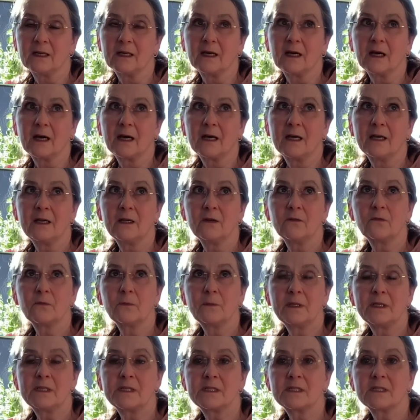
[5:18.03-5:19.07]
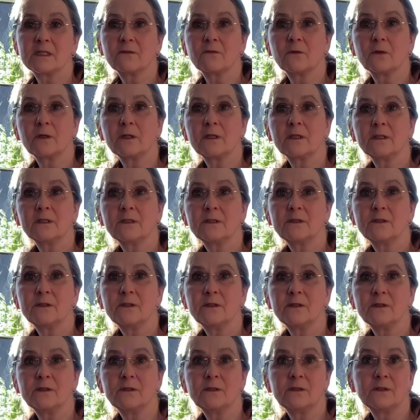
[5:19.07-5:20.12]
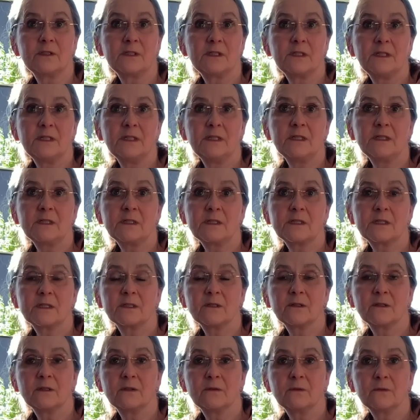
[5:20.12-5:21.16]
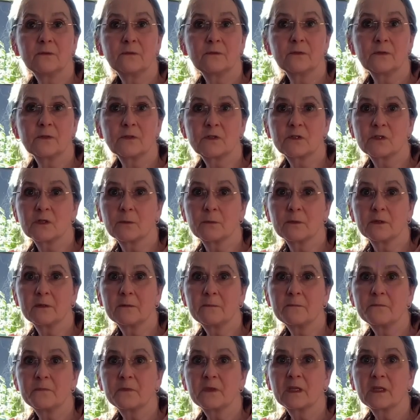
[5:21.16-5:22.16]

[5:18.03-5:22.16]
I have made several tees for summer,